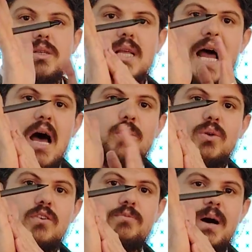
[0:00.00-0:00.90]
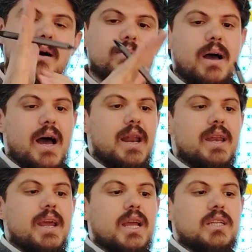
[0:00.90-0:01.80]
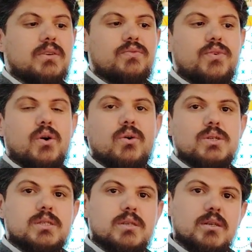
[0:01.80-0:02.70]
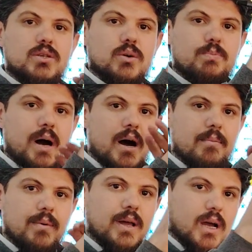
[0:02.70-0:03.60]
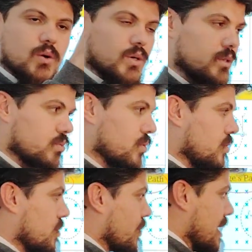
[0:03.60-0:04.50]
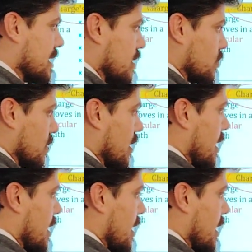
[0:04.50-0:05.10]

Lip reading: force out of palm and negative force, your palm, according to your right-hand